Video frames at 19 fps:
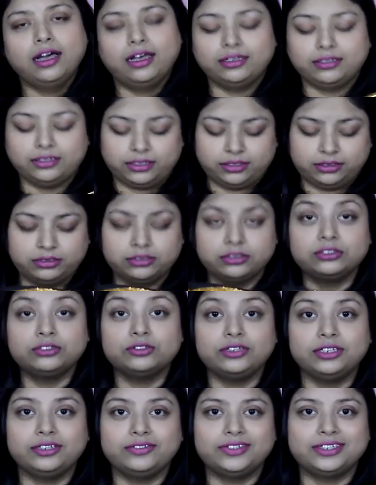Yeah,
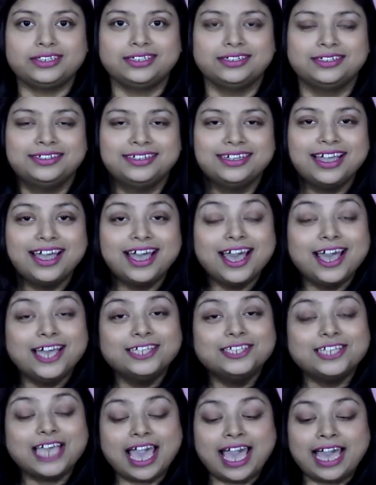so leave it.
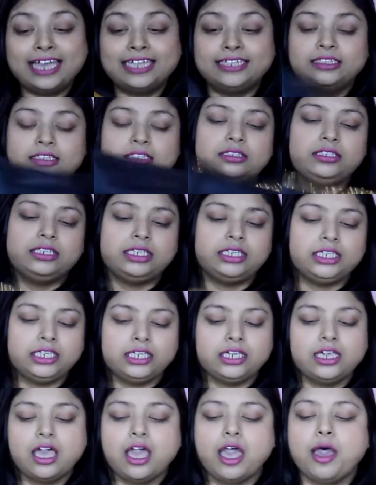And
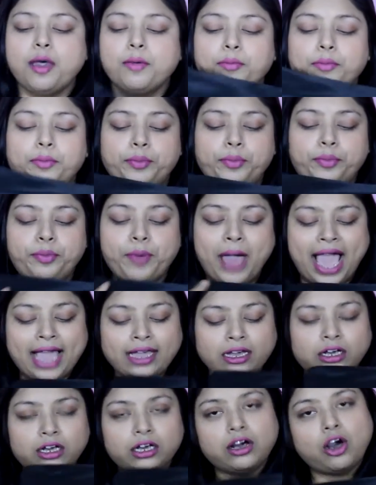the
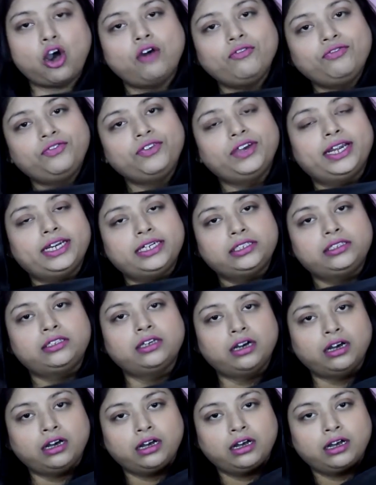back of it,
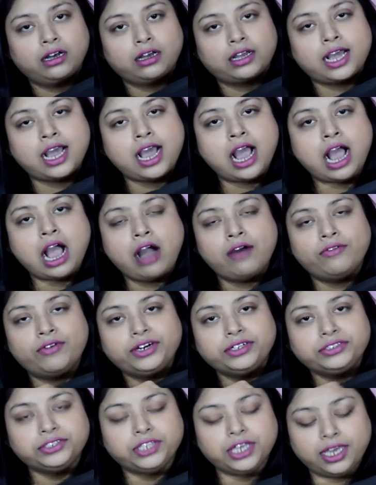the
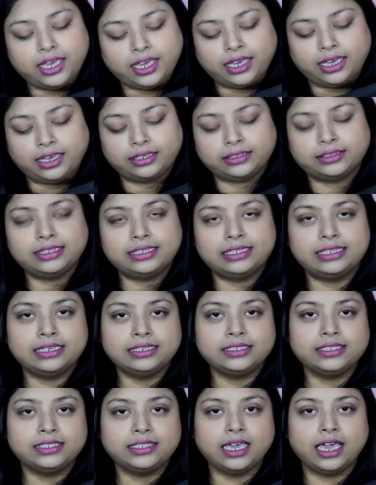cover thing,
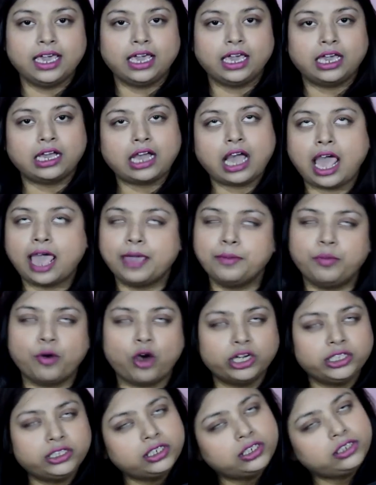this thing, I
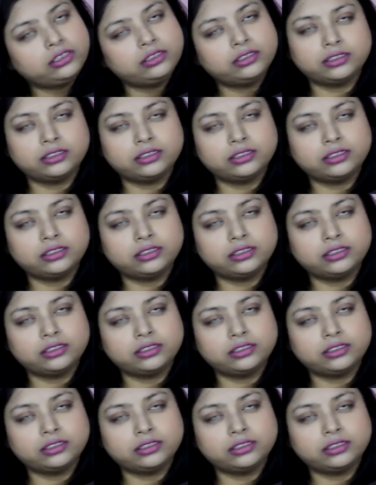bought it